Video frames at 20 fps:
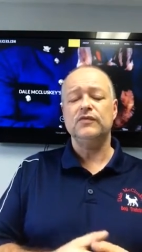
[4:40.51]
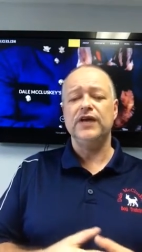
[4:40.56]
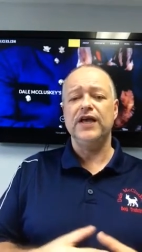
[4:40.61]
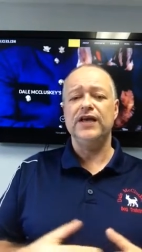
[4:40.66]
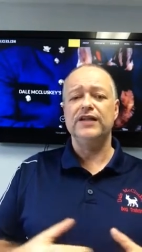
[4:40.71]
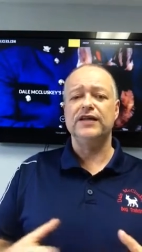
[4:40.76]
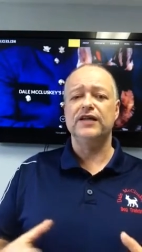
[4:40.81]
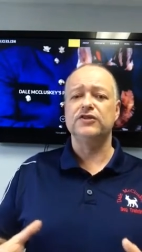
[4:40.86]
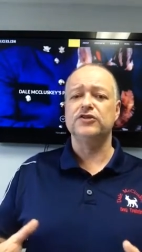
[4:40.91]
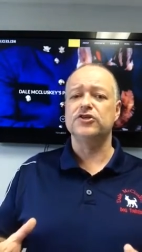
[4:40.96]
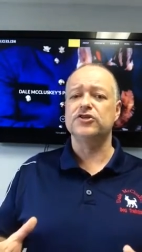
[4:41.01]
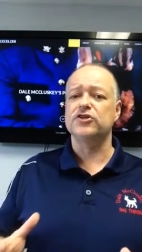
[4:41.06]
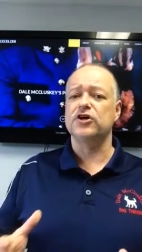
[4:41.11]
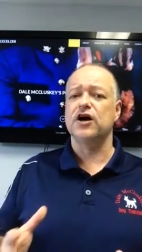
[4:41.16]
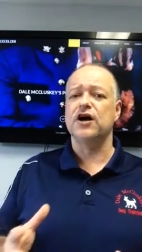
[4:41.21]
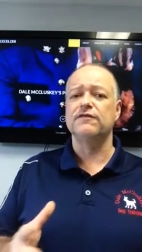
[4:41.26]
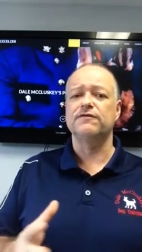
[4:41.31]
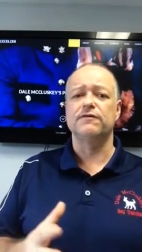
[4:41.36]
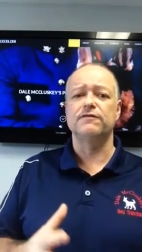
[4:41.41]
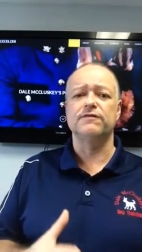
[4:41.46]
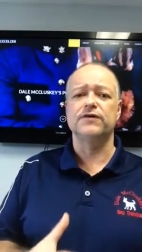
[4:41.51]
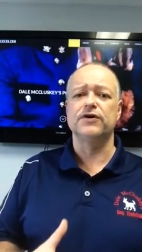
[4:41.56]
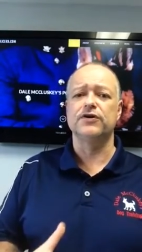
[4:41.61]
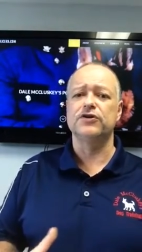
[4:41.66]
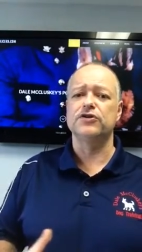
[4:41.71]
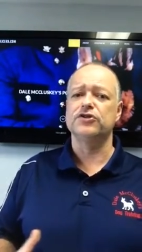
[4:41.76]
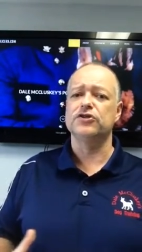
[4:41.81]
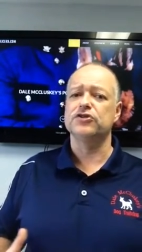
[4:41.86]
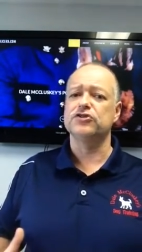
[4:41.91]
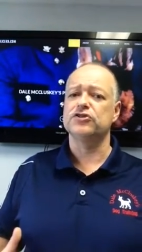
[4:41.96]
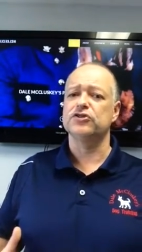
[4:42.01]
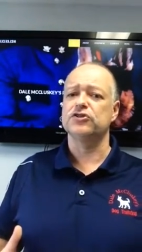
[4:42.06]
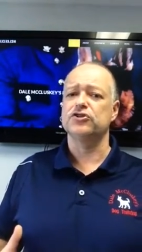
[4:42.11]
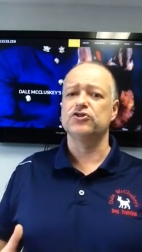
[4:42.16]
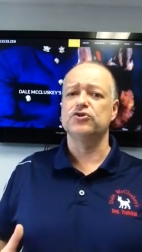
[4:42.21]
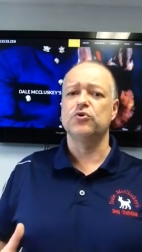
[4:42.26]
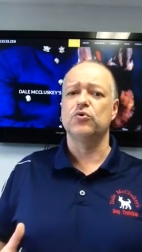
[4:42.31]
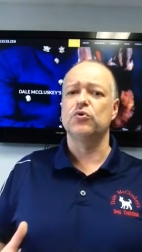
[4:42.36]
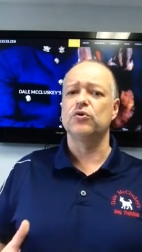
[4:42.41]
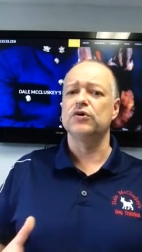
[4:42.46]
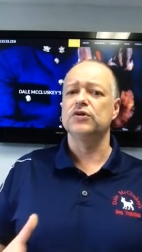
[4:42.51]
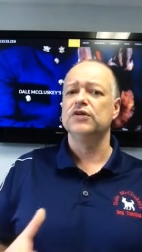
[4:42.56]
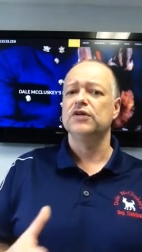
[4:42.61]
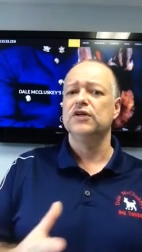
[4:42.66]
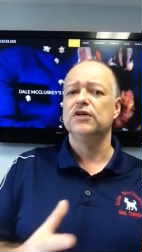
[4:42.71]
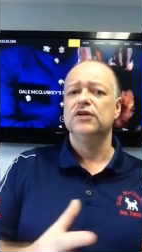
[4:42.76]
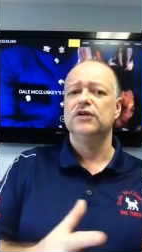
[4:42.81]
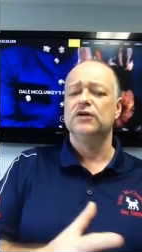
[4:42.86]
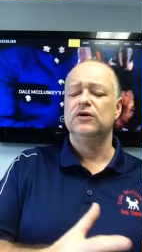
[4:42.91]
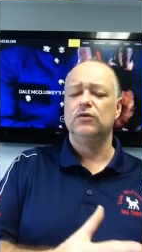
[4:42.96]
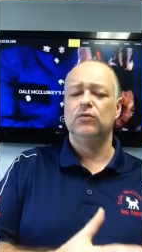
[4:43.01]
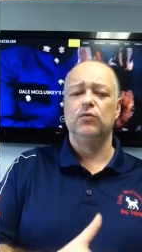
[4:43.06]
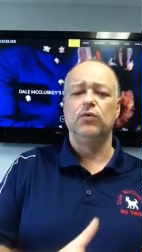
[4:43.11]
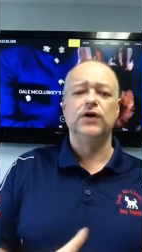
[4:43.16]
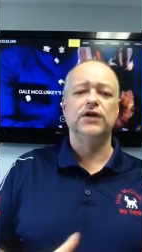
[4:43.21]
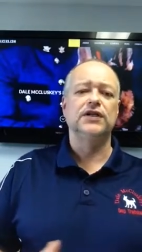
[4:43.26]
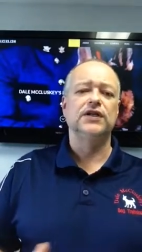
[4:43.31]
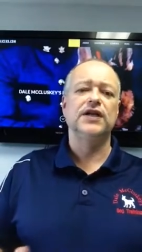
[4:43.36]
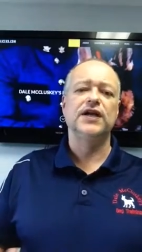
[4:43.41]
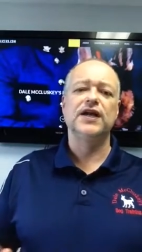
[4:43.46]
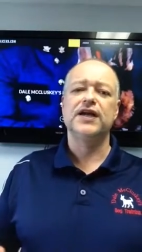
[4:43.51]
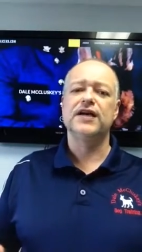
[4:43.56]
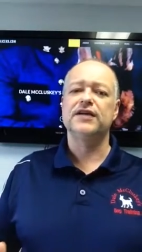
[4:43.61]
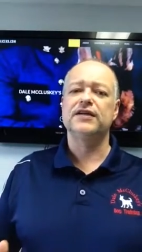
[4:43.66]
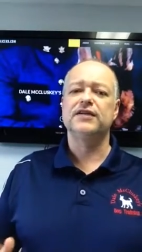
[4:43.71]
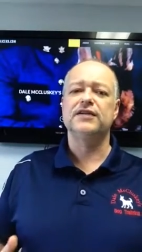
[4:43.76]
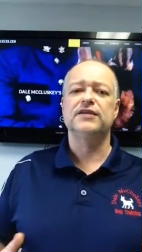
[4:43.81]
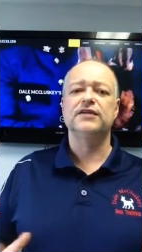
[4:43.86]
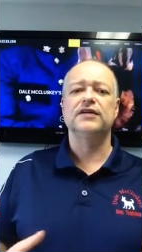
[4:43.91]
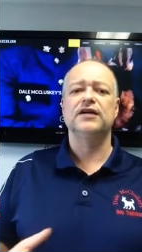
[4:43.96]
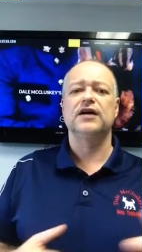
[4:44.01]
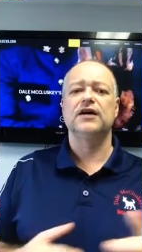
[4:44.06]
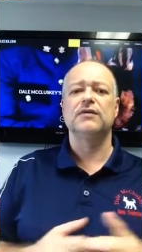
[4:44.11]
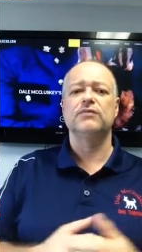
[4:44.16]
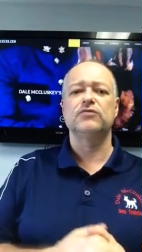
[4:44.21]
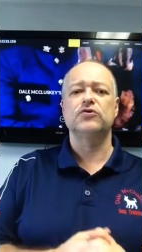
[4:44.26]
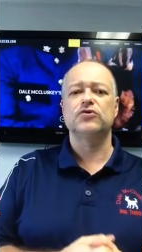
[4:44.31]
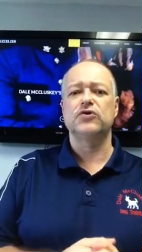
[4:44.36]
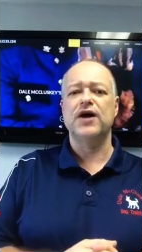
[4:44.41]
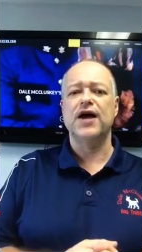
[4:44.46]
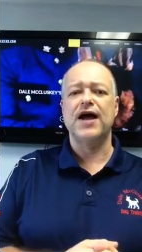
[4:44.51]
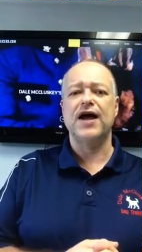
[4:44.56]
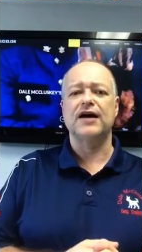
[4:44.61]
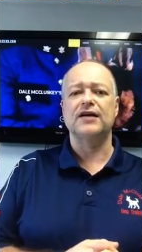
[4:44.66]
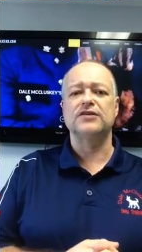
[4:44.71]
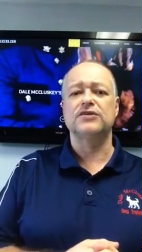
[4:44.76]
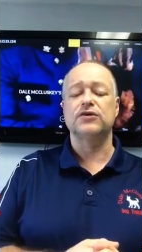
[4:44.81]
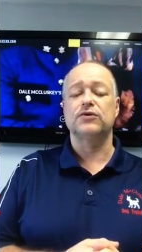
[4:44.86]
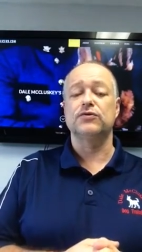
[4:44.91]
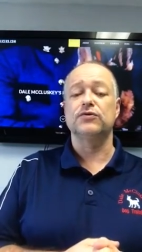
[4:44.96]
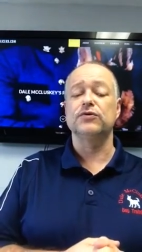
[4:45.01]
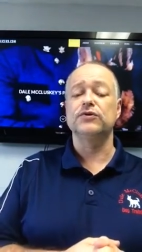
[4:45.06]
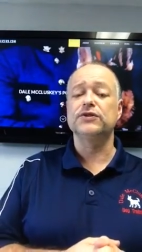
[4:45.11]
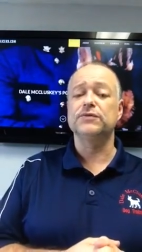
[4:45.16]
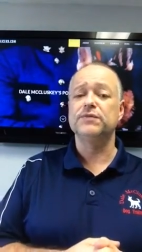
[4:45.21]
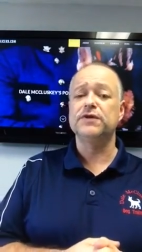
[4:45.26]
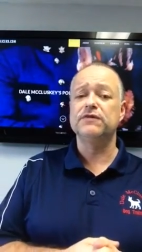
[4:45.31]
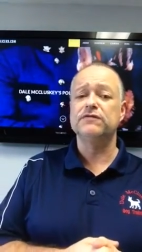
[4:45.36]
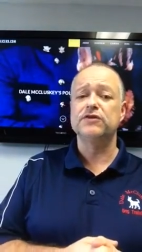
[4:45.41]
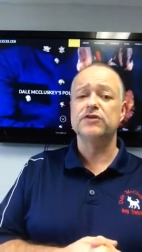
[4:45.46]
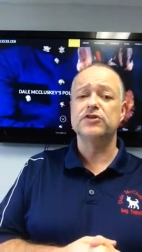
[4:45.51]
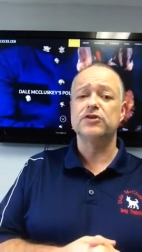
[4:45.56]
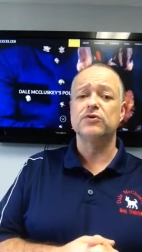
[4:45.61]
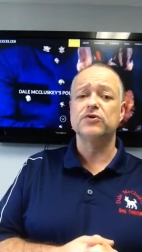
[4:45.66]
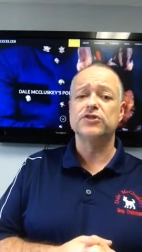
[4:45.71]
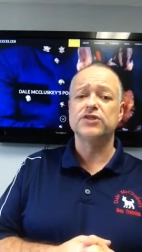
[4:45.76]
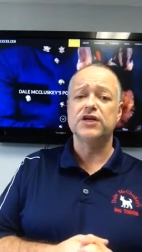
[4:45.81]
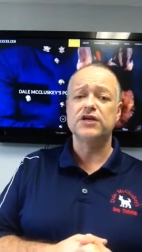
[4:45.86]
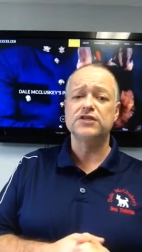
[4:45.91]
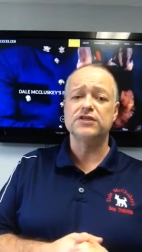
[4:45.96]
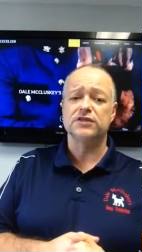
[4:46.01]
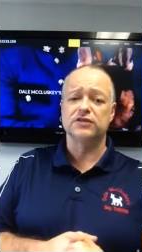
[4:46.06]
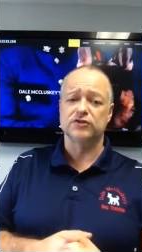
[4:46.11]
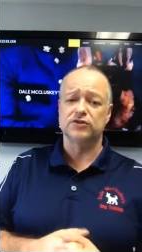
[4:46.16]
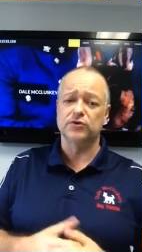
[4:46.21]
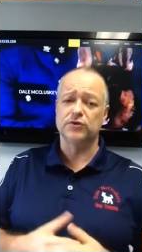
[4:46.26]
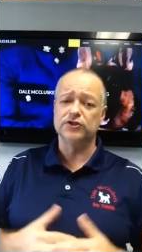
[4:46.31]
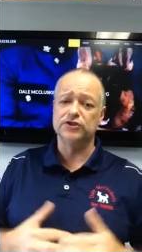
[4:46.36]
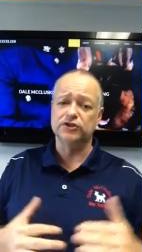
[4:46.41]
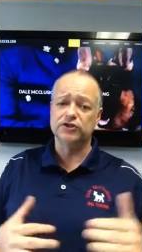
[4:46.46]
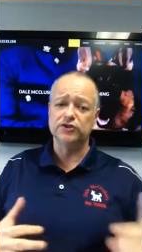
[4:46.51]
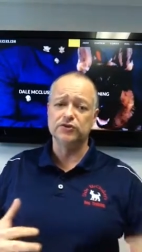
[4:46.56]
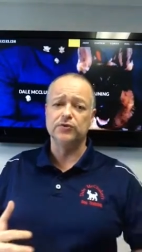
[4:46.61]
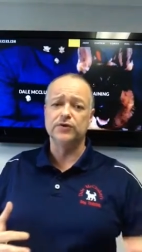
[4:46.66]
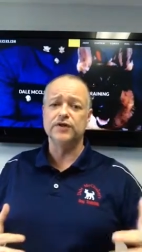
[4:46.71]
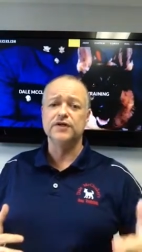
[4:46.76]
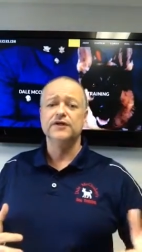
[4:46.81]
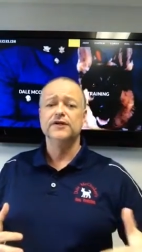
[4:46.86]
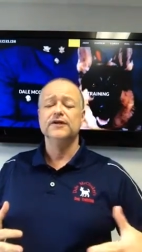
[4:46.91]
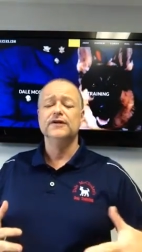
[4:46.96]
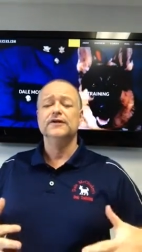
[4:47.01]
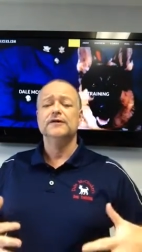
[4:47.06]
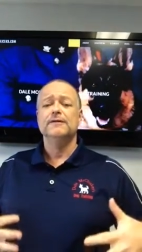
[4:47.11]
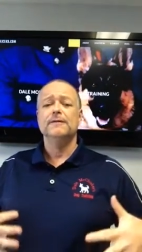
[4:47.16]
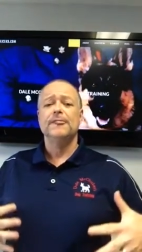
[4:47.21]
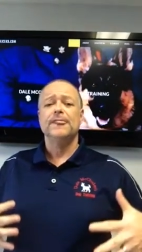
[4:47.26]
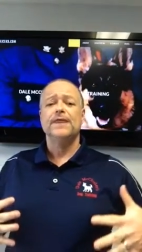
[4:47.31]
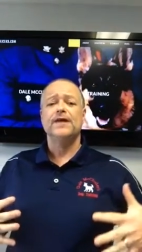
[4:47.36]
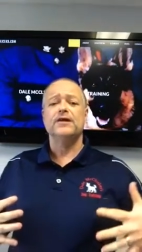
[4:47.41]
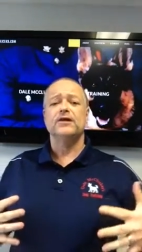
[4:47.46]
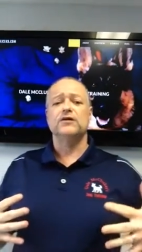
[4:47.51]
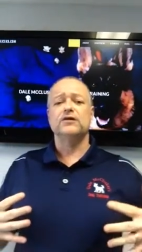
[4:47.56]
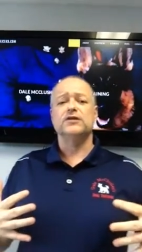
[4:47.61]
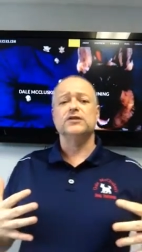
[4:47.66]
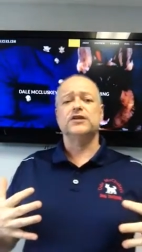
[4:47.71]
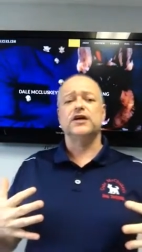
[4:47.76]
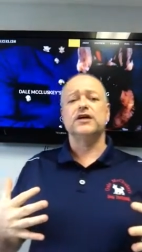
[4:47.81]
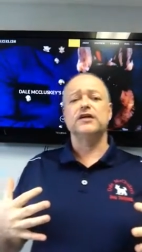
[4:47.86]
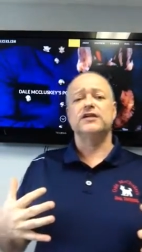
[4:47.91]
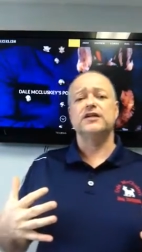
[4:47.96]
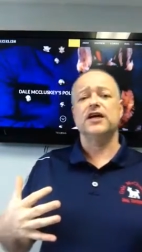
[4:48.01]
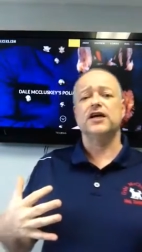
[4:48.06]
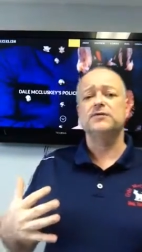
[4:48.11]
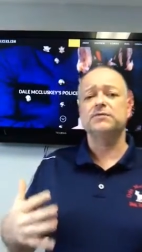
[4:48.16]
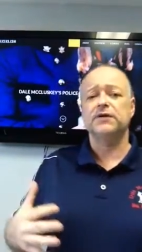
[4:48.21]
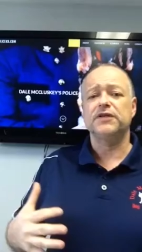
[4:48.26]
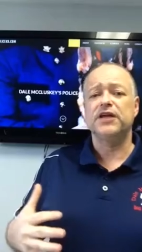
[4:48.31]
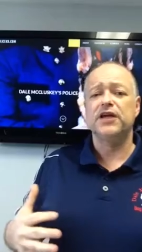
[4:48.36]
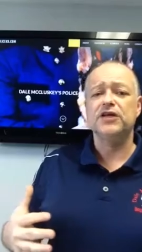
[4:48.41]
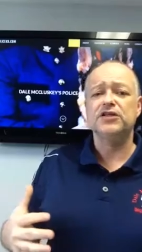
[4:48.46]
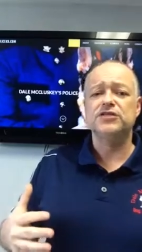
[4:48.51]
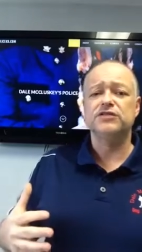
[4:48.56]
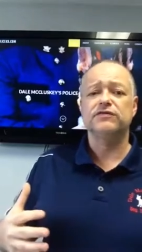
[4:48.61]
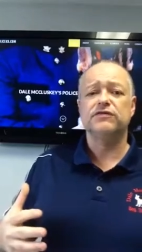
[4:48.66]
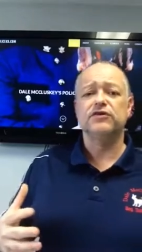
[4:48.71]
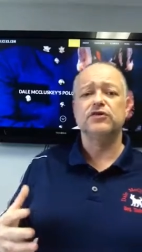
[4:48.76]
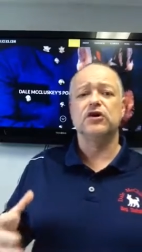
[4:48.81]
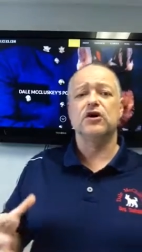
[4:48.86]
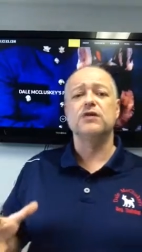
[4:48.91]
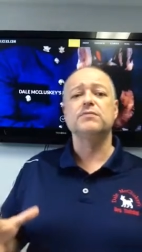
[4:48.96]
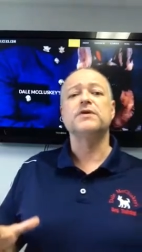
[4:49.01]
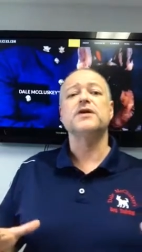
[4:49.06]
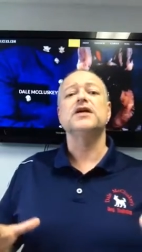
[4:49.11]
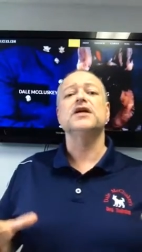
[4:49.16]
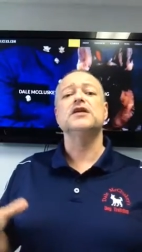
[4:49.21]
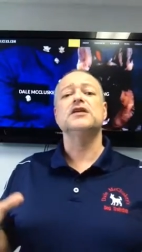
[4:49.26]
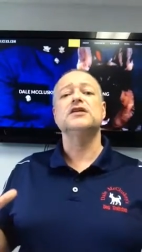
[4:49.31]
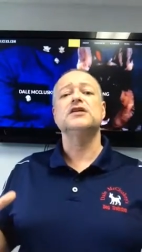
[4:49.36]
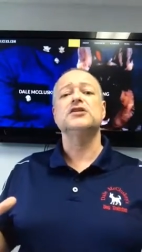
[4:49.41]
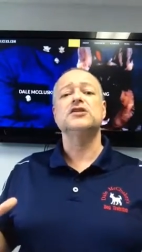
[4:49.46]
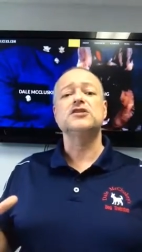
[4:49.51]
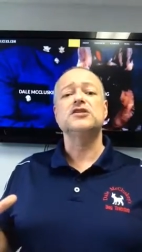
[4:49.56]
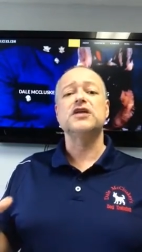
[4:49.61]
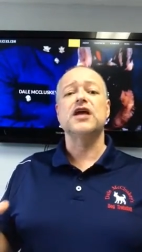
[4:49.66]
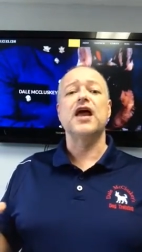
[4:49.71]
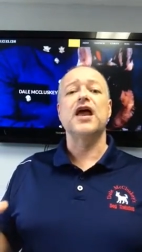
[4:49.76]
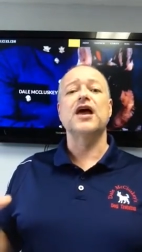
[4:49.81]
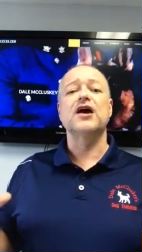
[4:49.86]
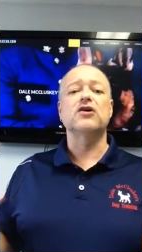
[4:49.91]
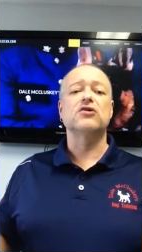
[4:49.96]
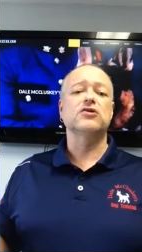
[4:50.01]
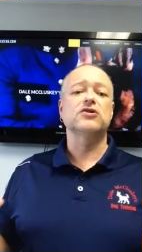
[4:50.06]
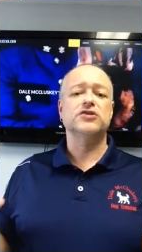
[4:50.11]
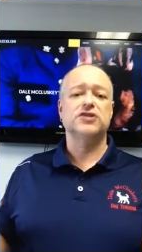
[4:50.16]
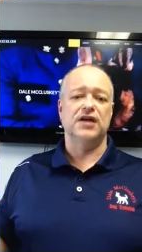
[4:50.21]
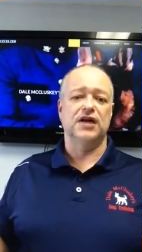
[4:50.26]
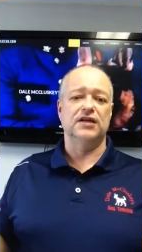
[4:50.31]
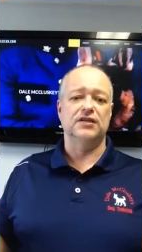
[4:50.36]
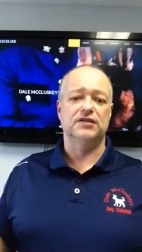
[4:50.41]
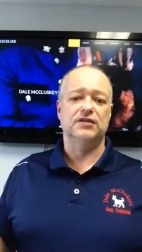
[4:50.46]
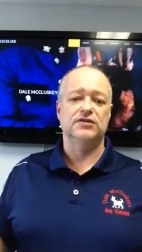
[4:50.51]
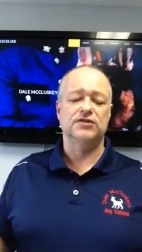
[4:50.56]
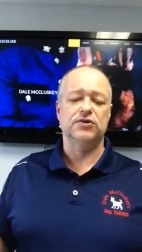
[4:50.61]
And then just off just a short one-leg track. So there is a bit of an association there. So as you do it, it's like the expectations of the dog beginning, just the air scent.